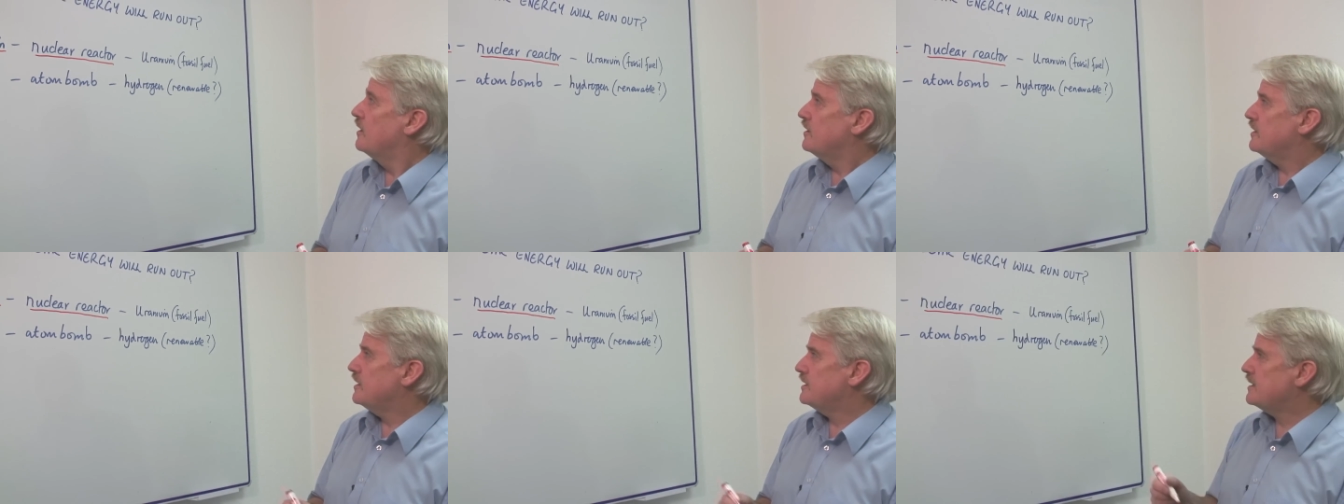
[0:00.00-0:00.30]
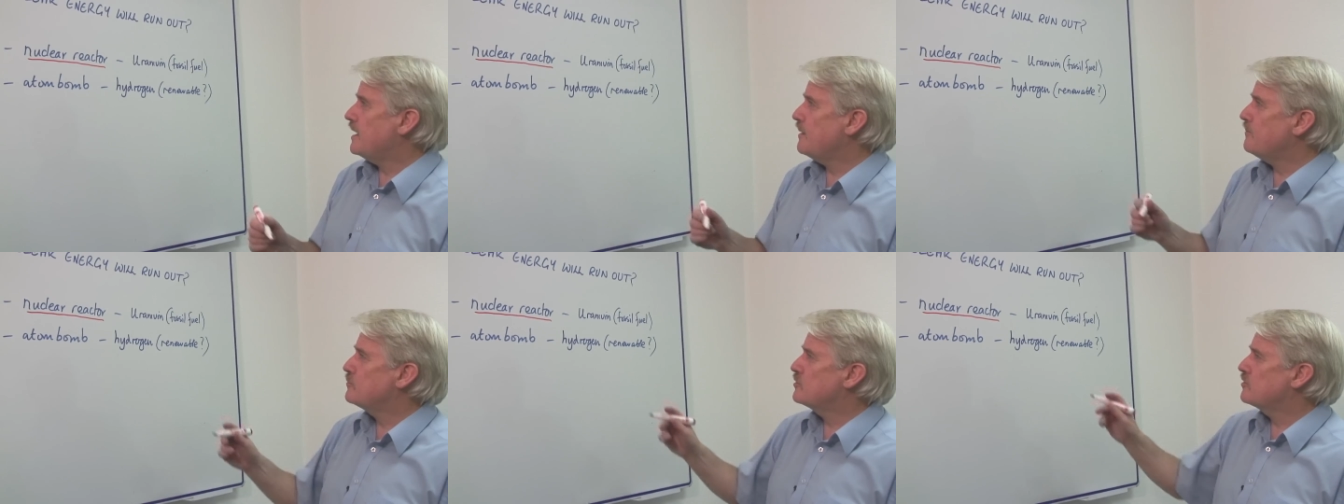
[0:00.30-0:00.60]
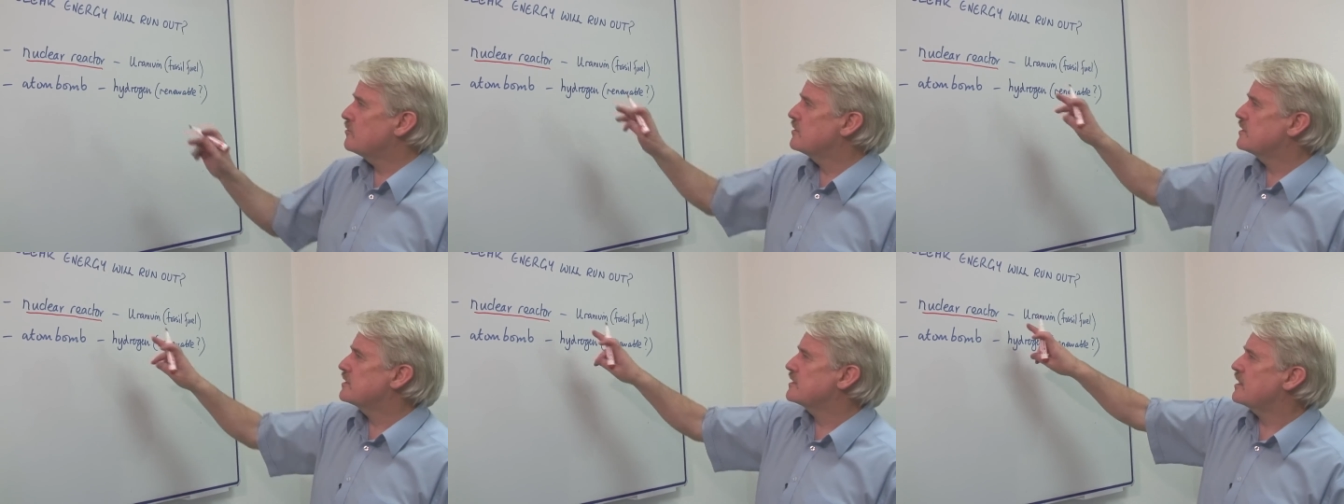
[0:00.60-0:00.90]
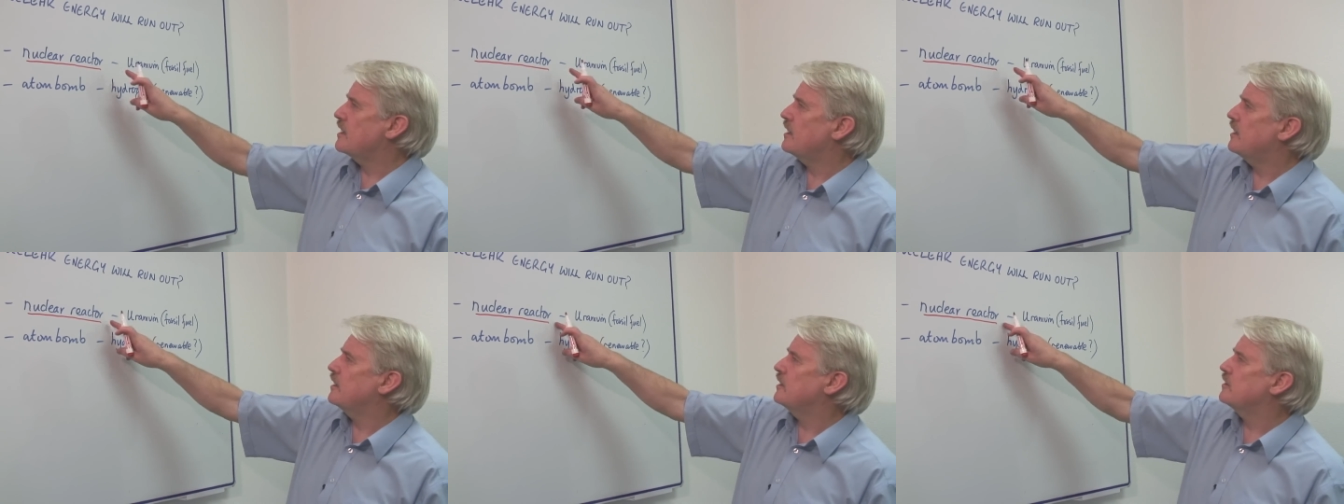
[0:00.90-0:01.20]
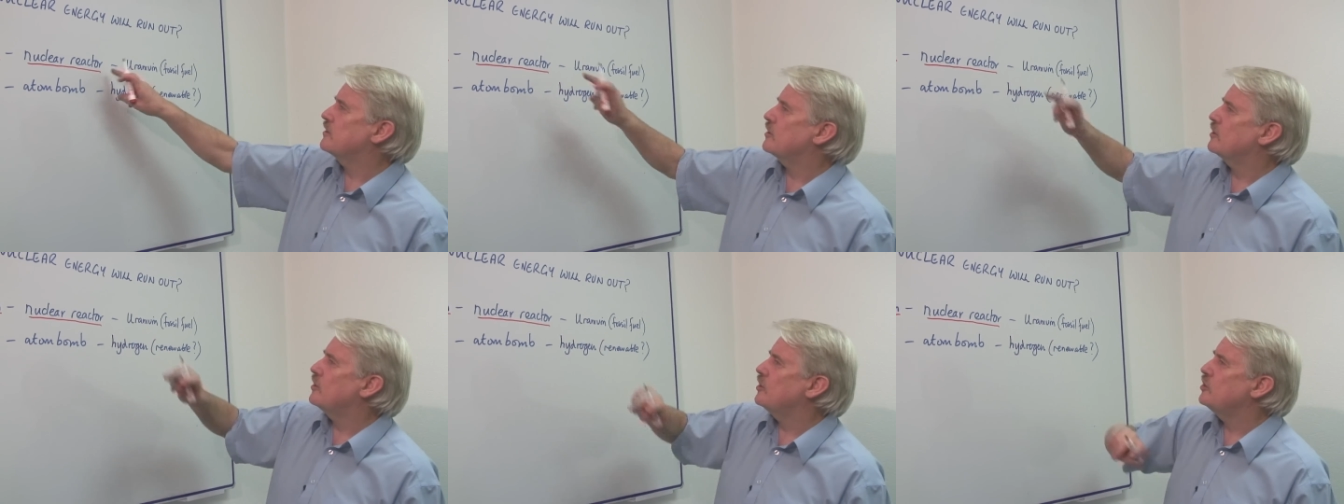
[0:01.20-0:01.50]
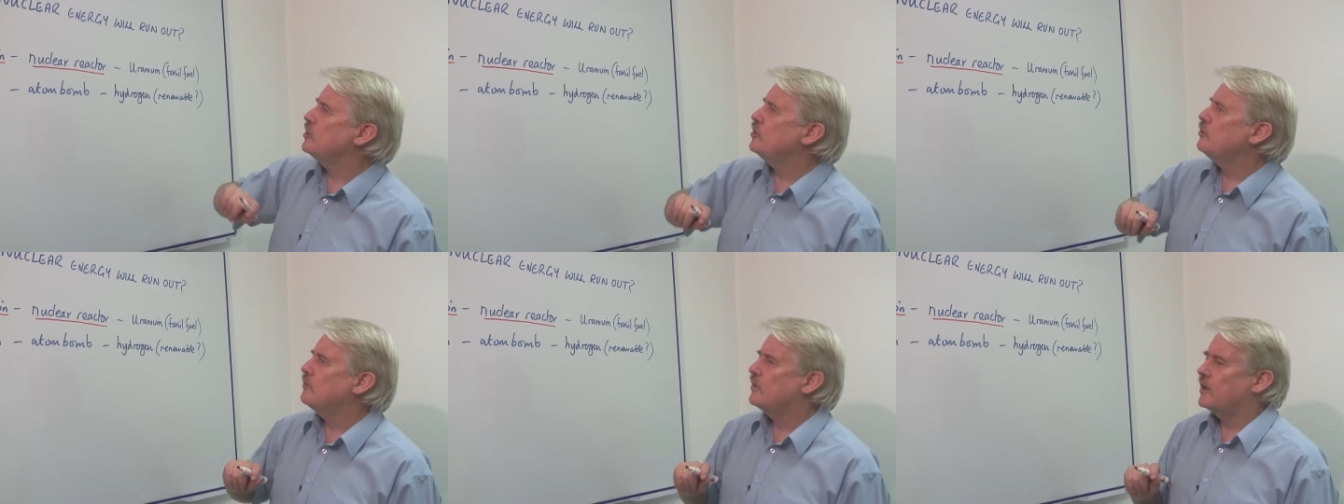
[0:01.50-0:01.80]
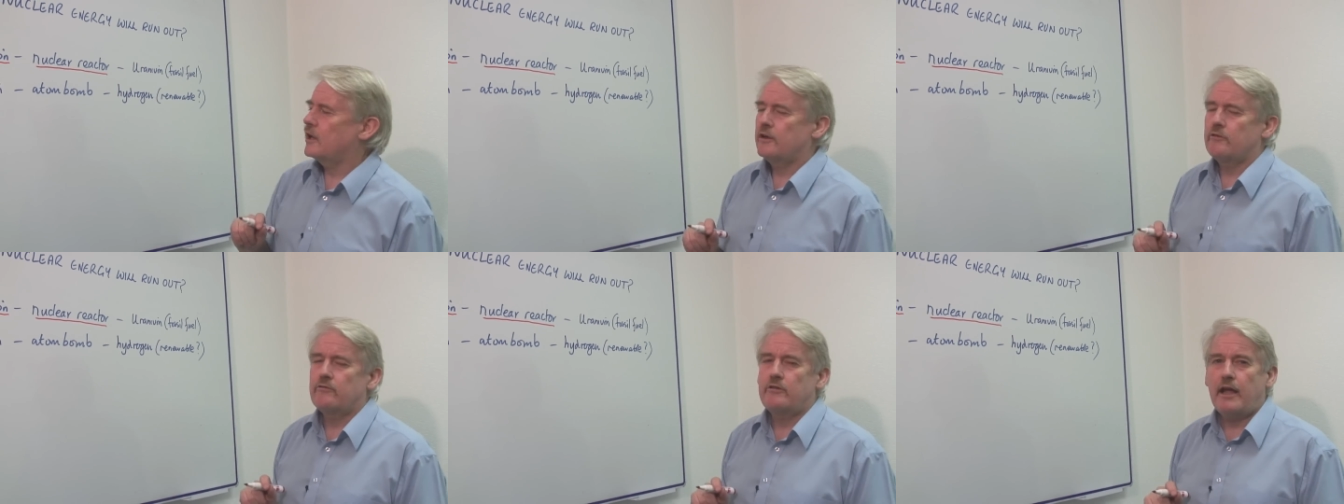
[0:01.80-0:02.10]
The temperature inside a
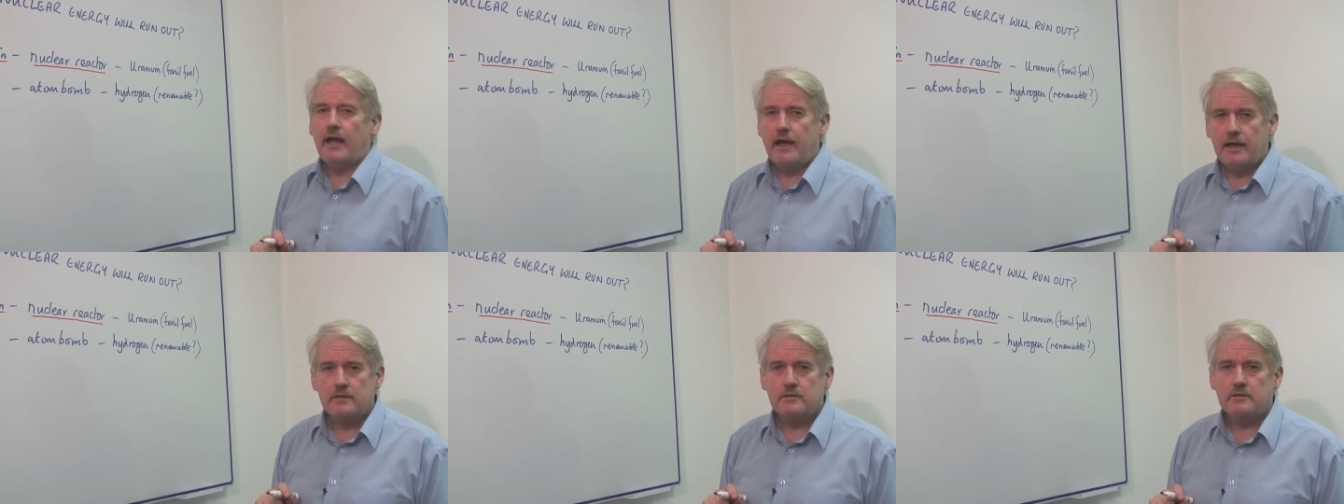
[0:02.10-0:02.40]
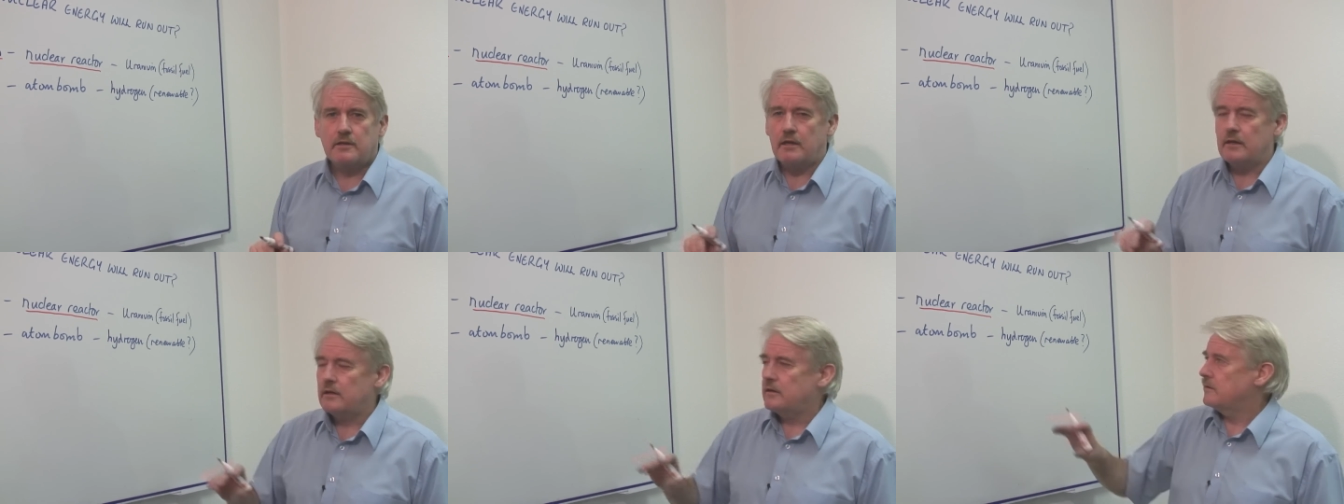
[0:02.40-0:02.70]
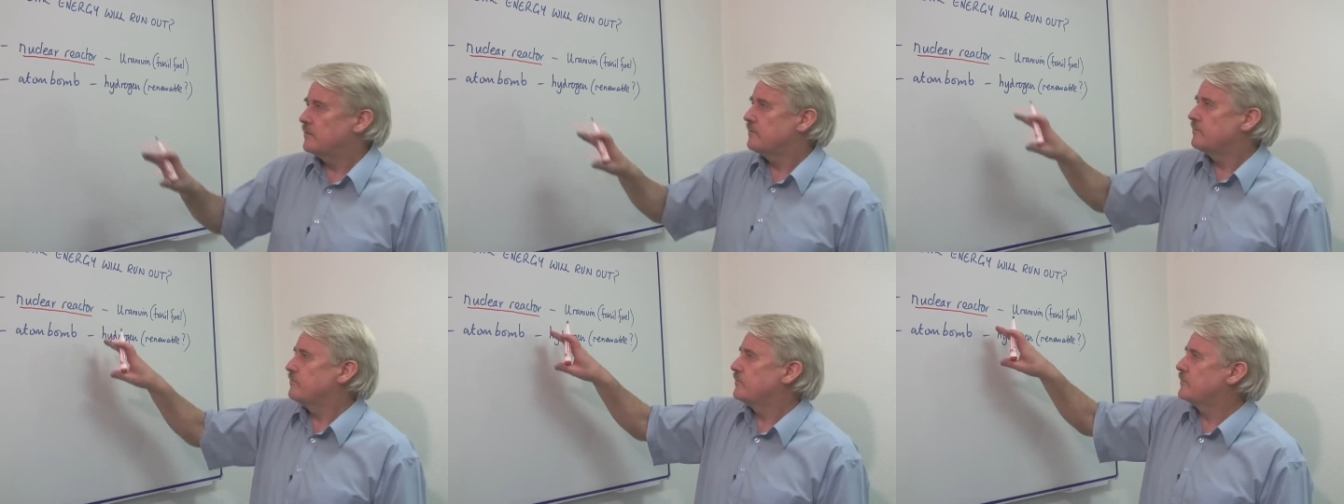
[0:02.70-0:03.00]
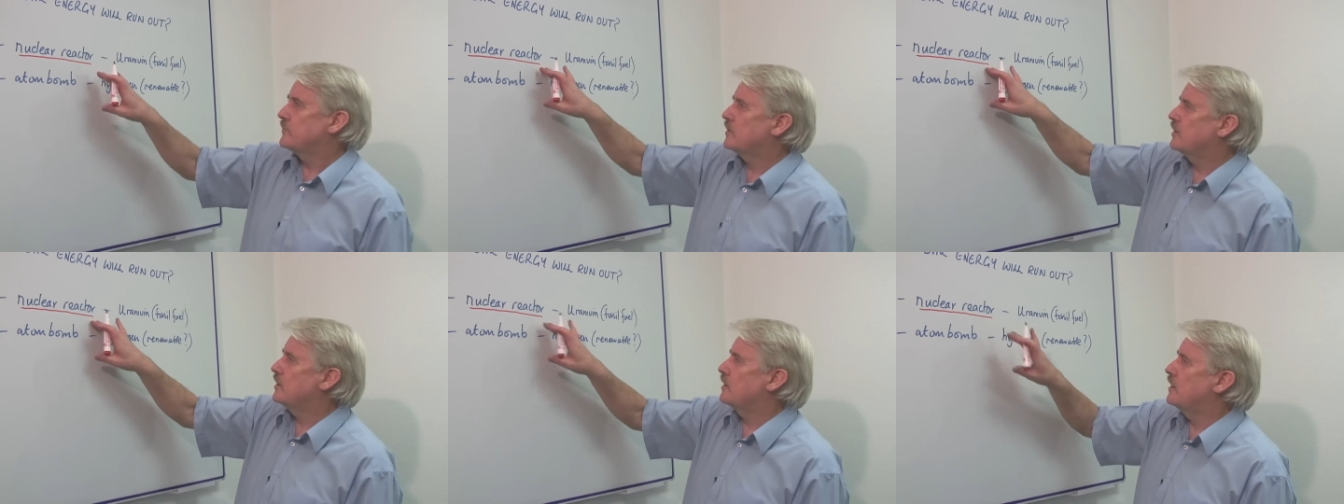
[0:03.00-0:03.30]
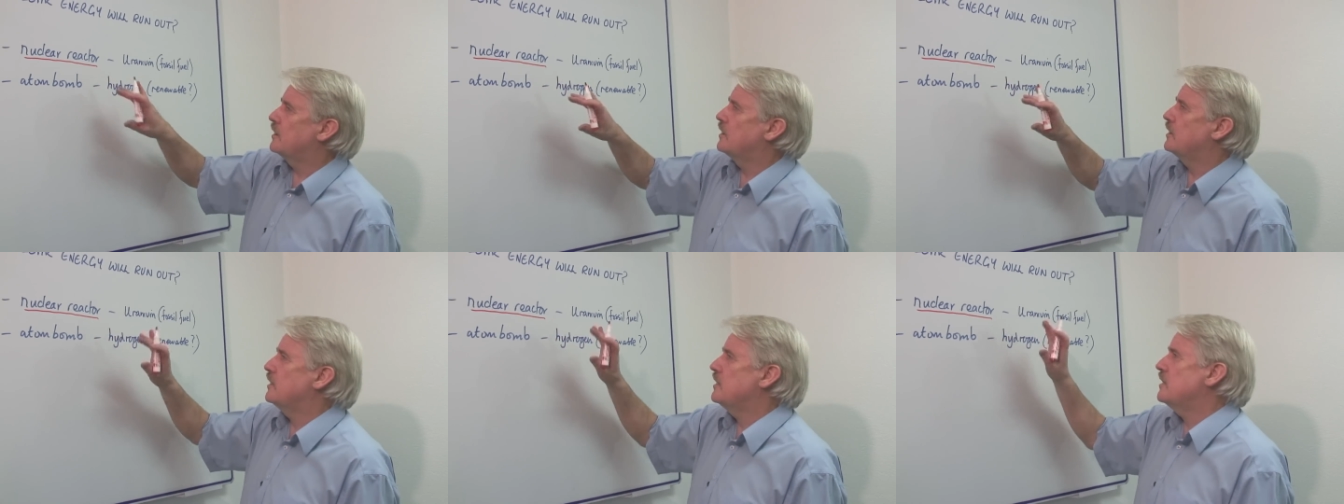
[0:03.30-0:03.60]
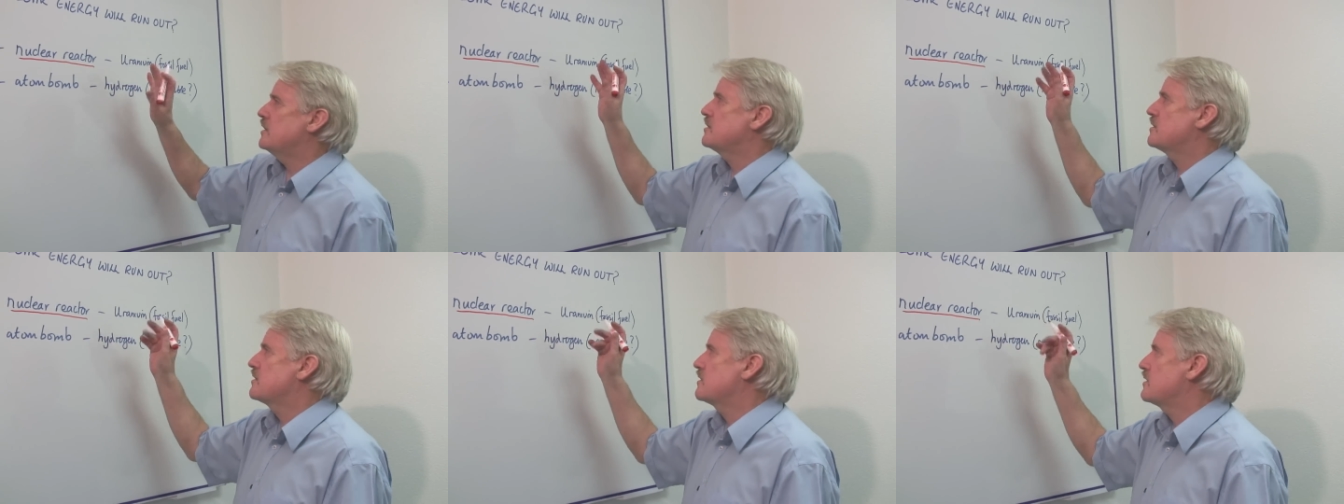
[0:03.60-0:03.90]
nuclear reactor uh, is